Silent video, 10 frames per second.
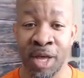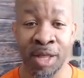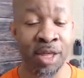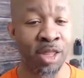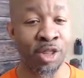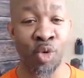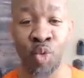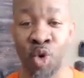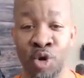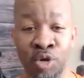the
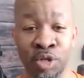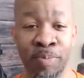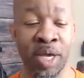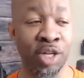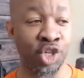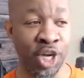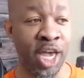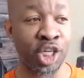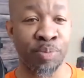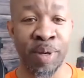world being
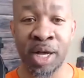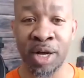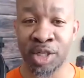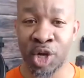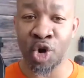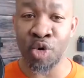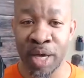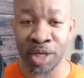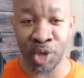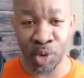changed because Kobe
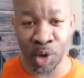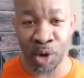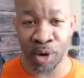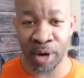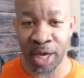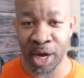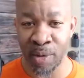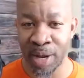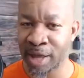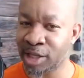is no longer
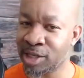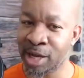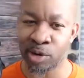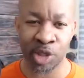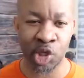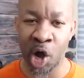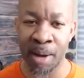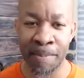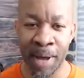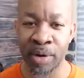here, and there was talk
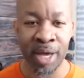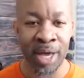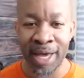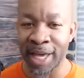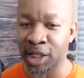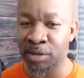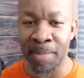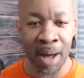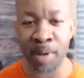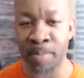about his
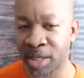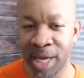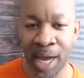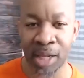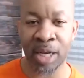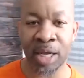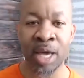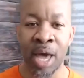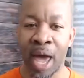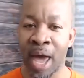Mamba mentality
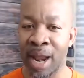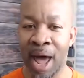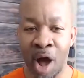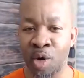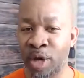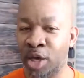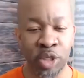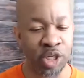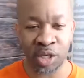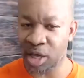and how he
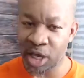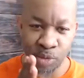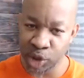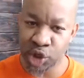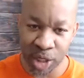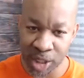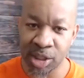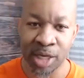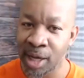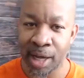was
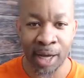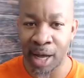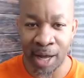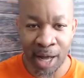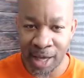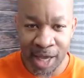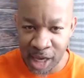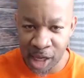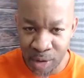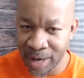just a
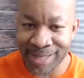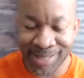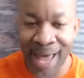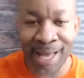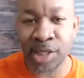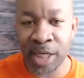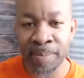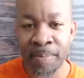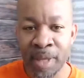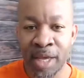killer, an assassin
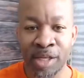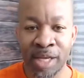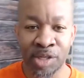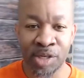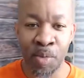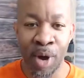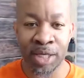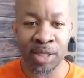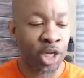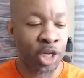in some
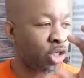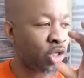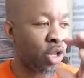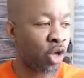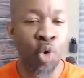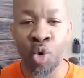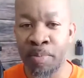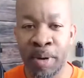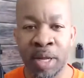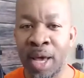ways, not just on the court,
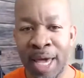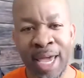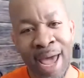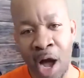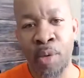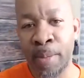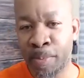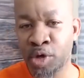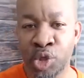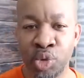but in how he
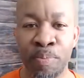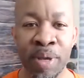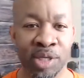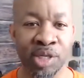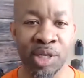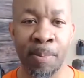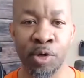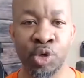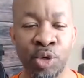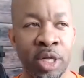pursued business
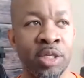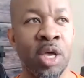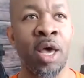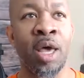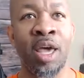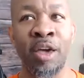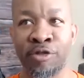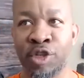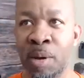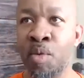opportunities. If
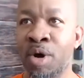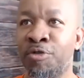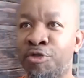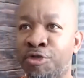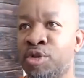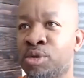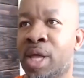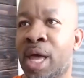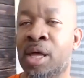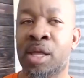someone feels
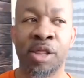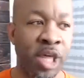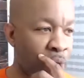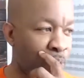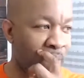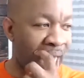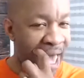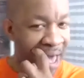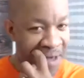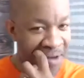like they don't
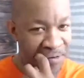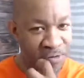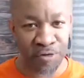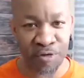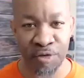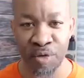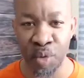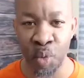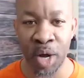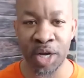have
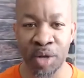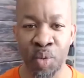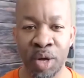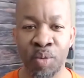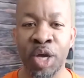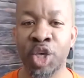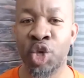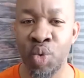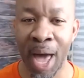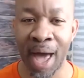what
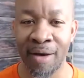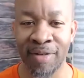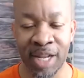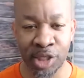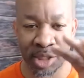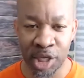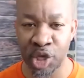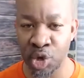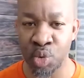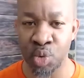you have and they see
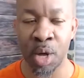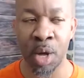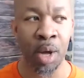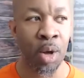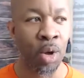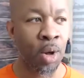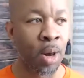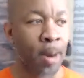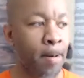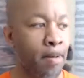you,
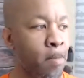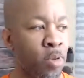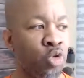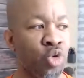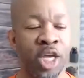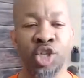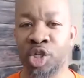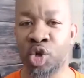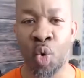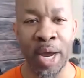do they
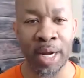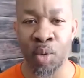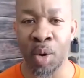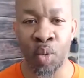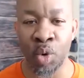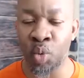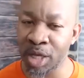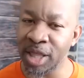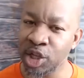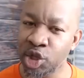just quit? What do
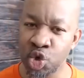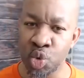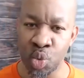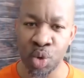they do?